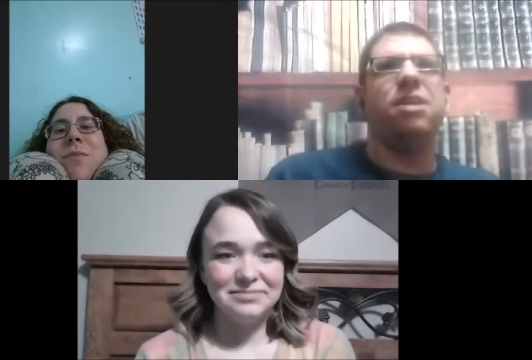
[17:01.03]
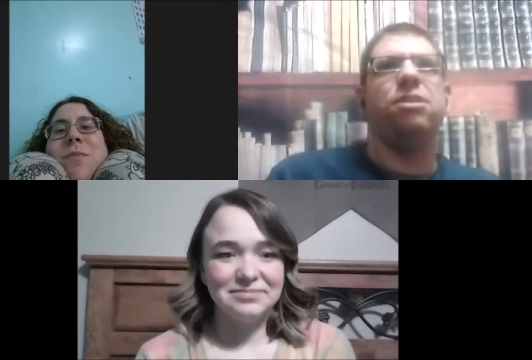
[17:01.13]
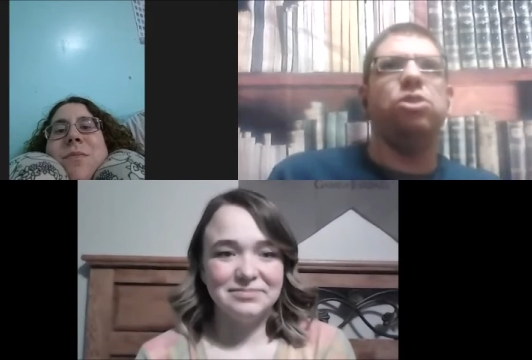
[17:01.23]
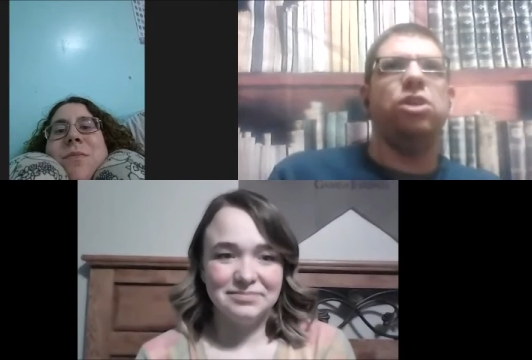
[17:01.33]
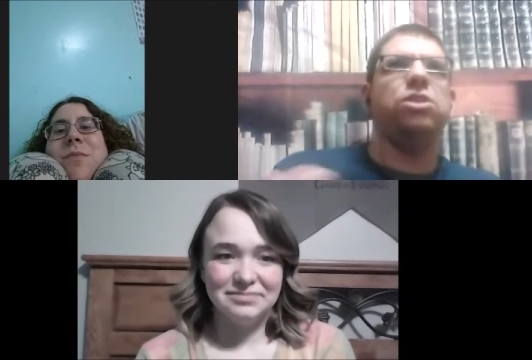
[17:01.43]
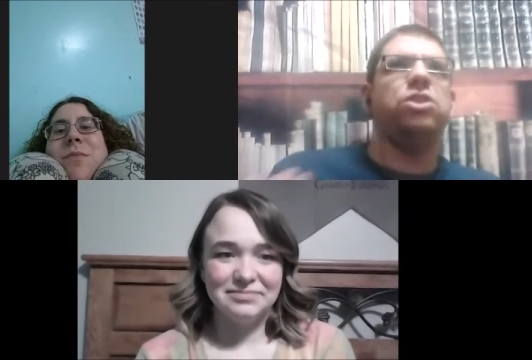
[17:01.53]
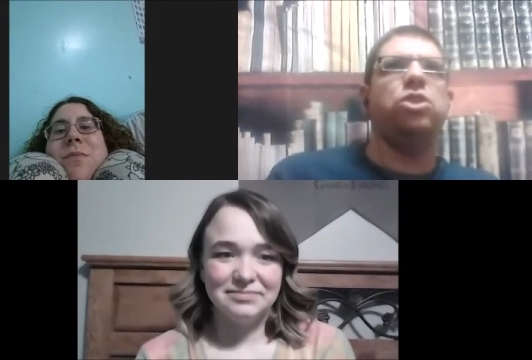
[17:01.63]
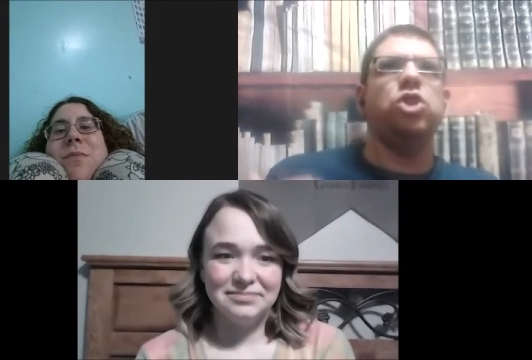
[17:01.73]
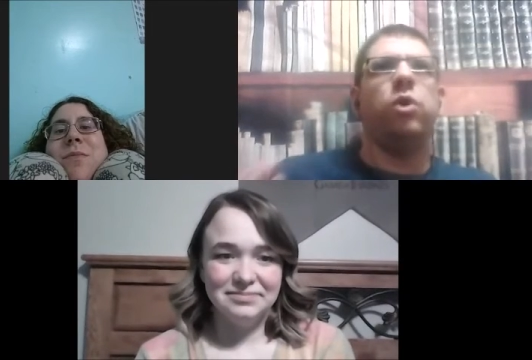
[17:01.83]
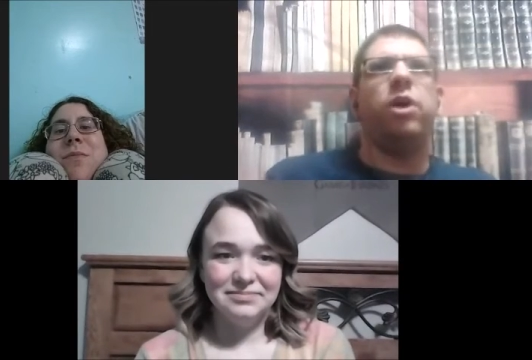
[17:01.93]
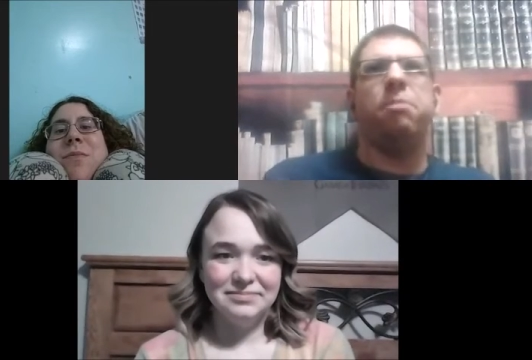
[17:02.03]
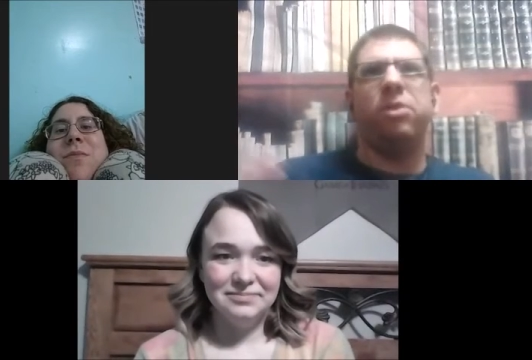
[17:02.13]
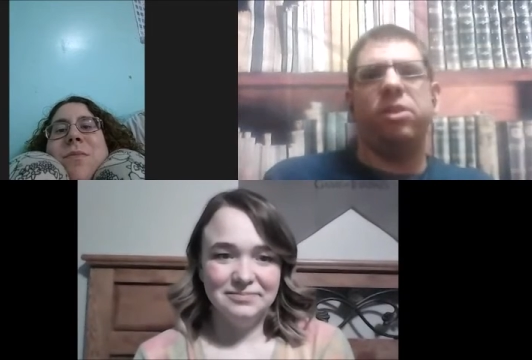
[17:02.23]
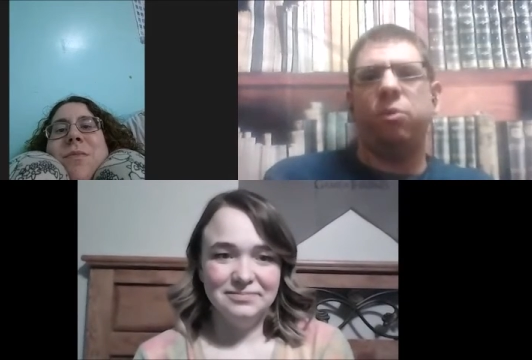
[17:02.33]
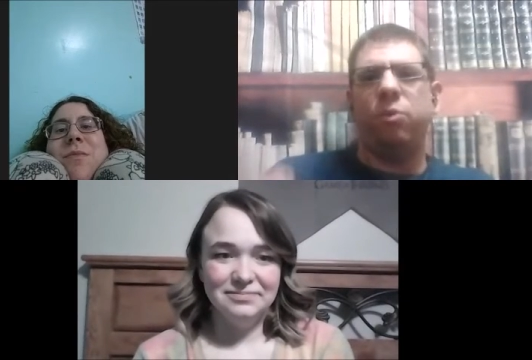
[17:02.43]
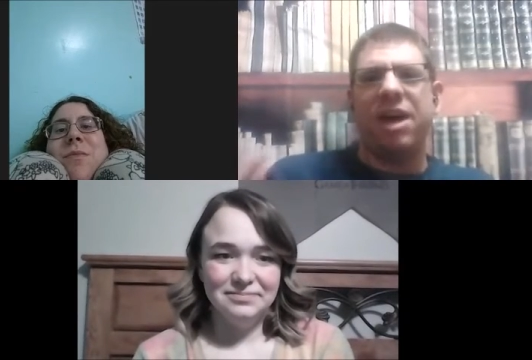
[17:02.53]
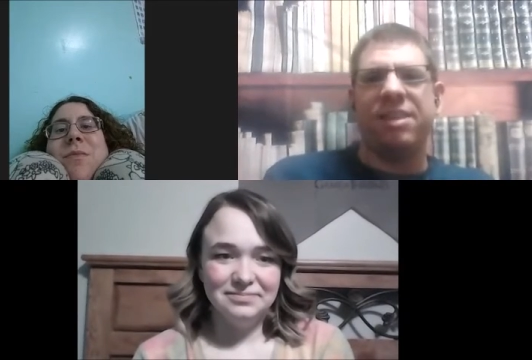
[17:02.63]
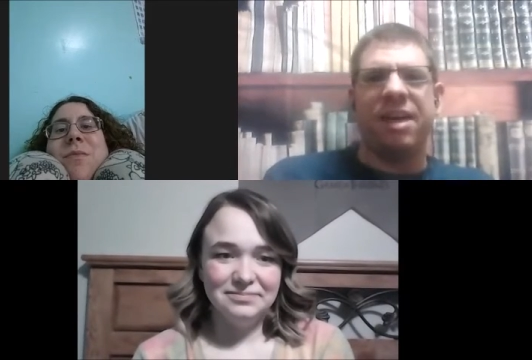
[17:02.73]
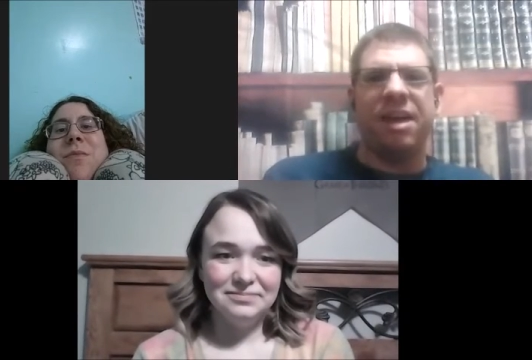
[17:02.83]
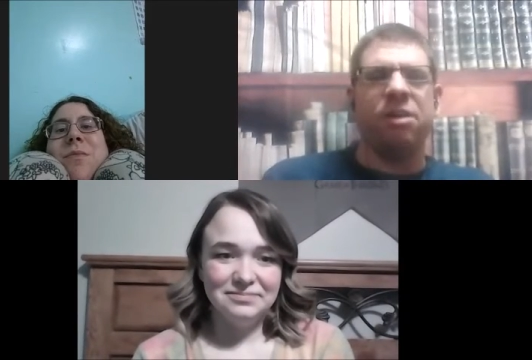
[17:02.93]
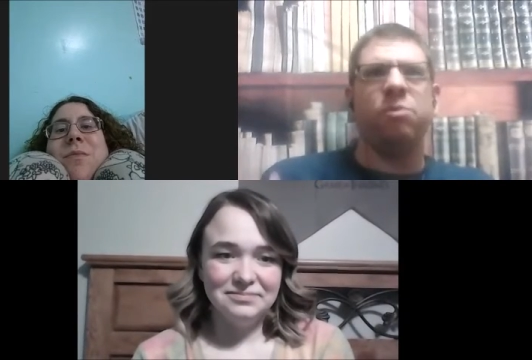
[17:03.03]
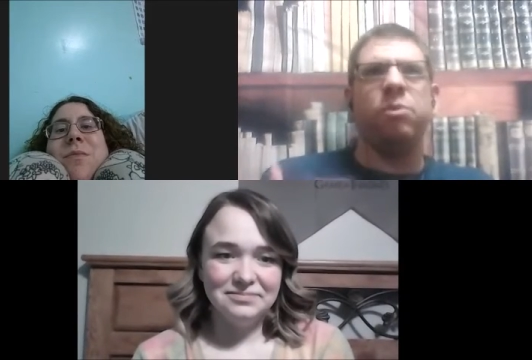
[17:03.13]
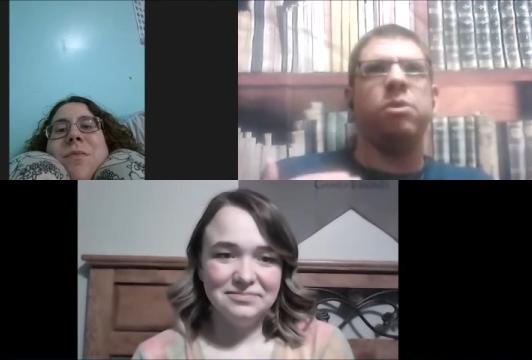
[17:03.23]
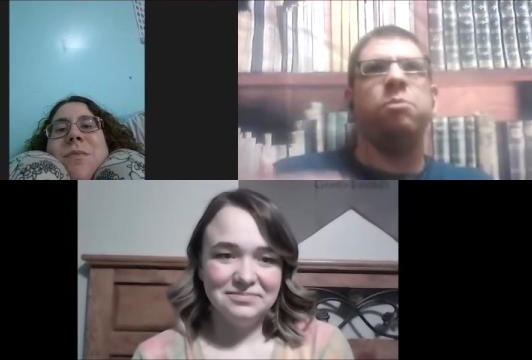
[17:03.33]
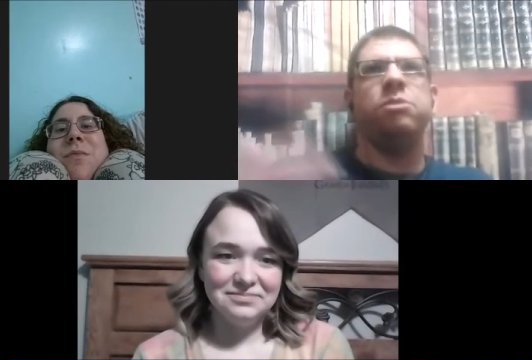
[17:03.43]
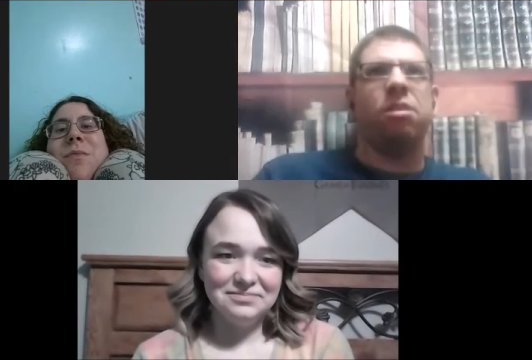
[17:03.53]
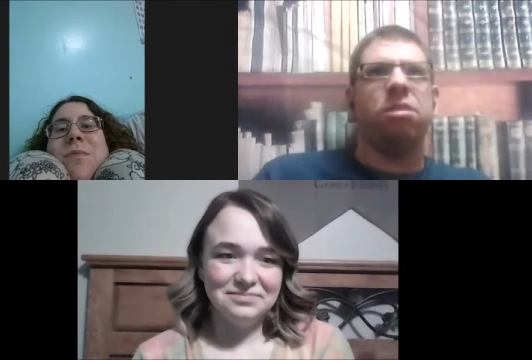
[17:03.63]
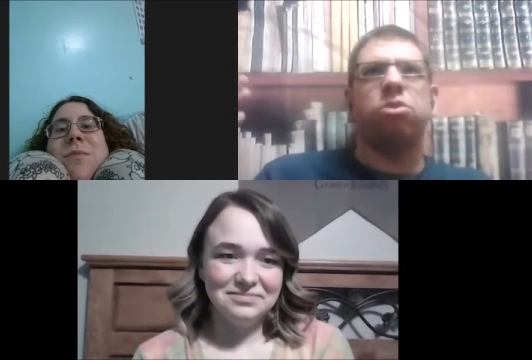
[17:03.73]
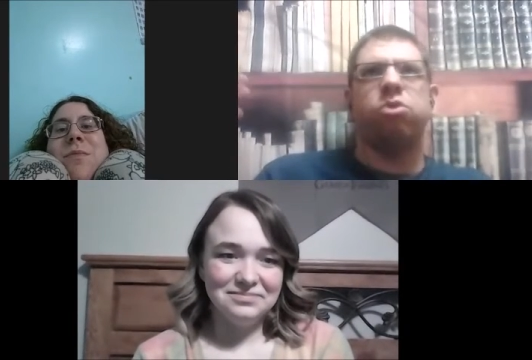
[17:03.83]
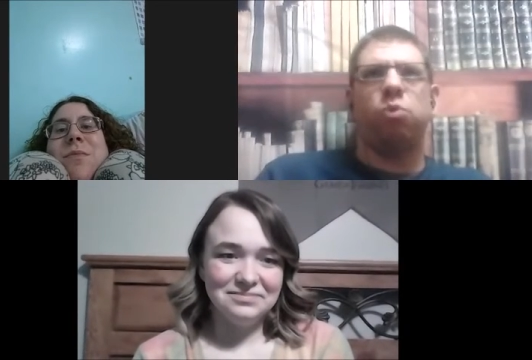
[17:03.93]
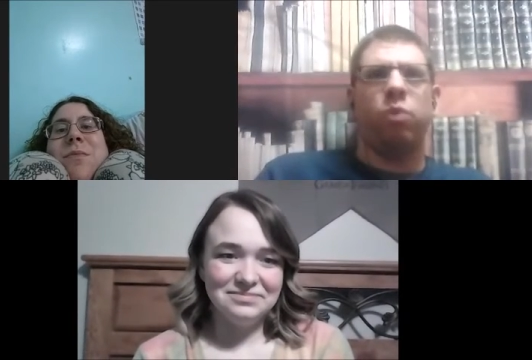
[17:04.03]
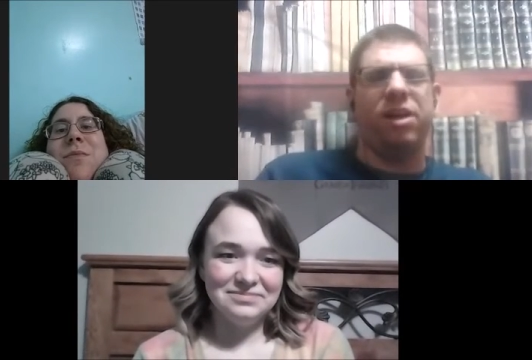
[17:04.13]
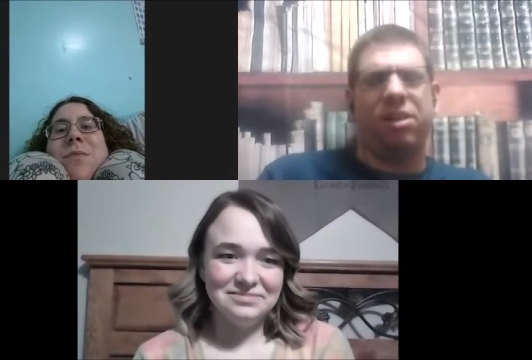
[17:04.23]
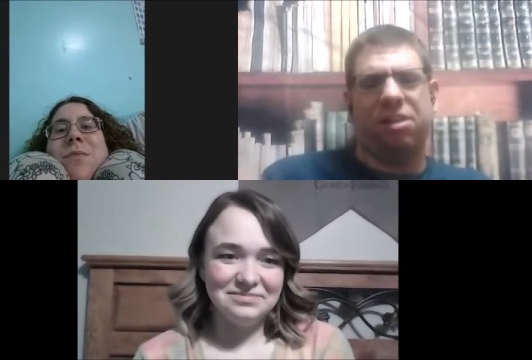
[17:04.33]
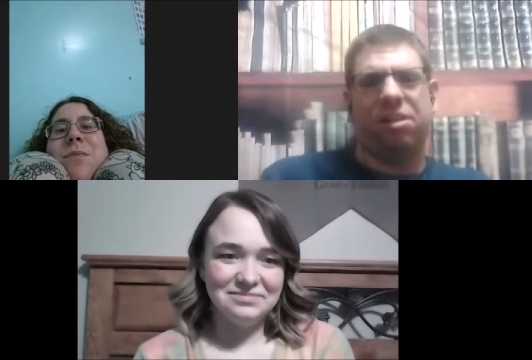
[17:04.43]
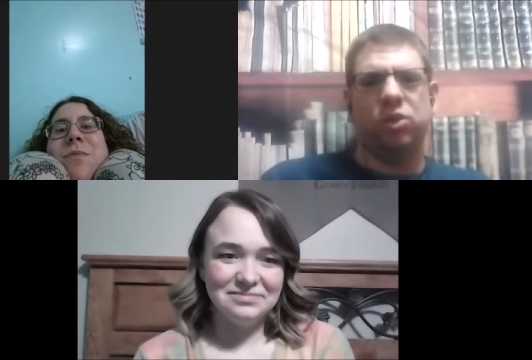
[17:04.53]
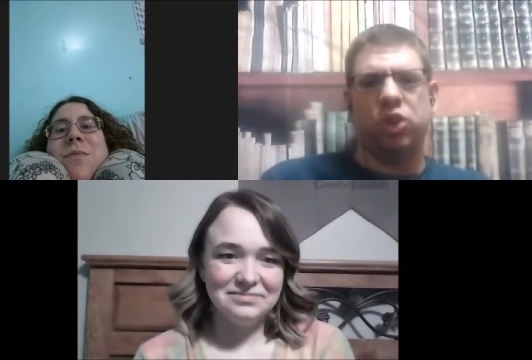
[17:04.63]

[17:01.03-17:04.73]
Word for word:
Speaker 1: And it's enjoyable in the way that it it was a thrill